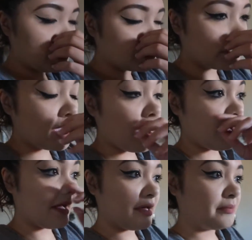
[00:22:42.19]
So yeah,
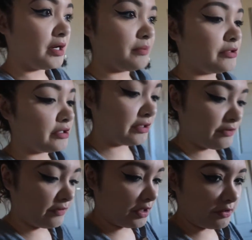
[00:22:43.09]
I'm uploading
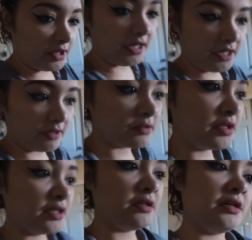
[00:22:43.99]
the vlog right now.
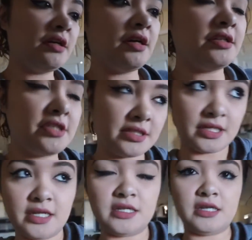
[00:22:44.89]
I just
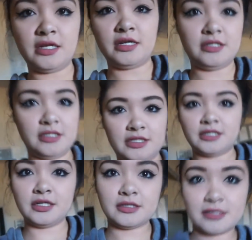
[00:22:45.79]
got done editing
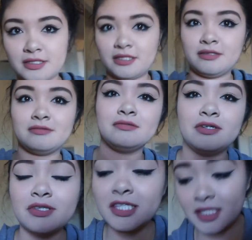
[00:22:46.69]
it because
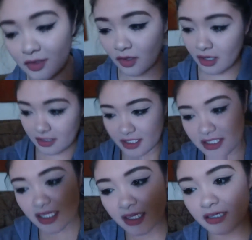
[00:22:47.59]
it's long.
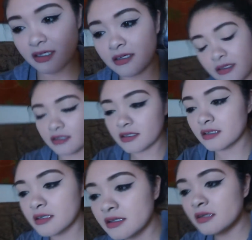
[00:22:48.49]
It's like,
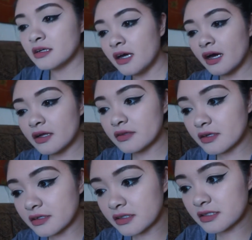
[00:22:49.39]
how
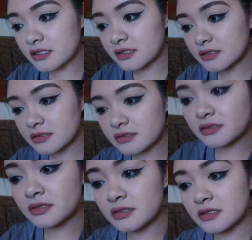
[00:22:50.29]
long is it?
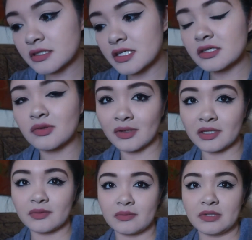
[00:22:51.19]
It's like
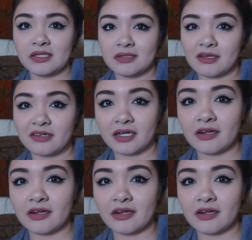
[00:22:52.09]
21 minutes long.